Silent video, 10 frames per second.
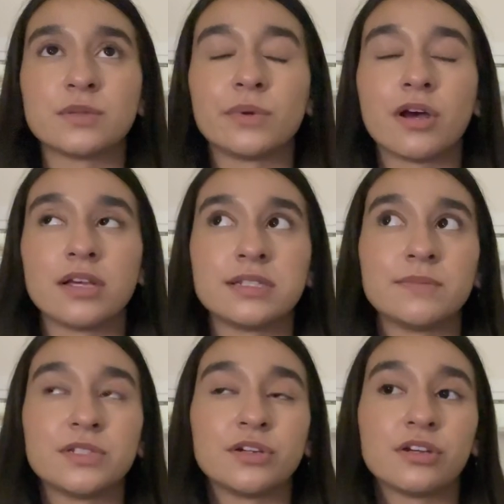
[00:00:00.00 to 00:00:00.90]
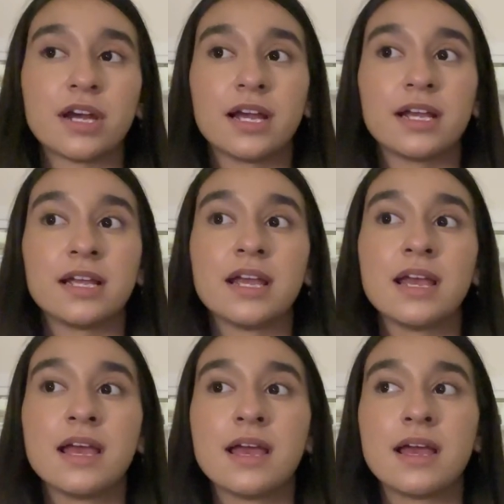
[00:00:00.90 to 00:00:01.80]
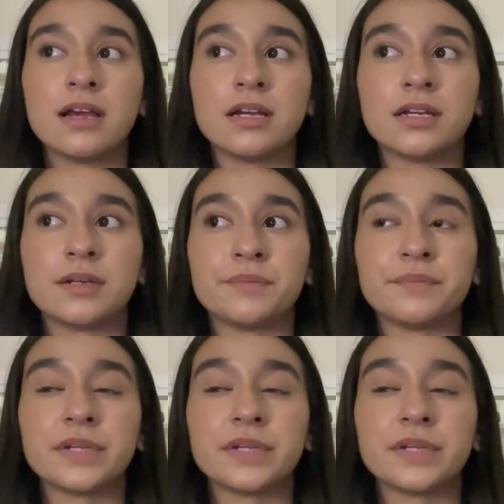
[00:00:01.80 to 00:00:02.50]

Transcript: what caused them to cry. Um,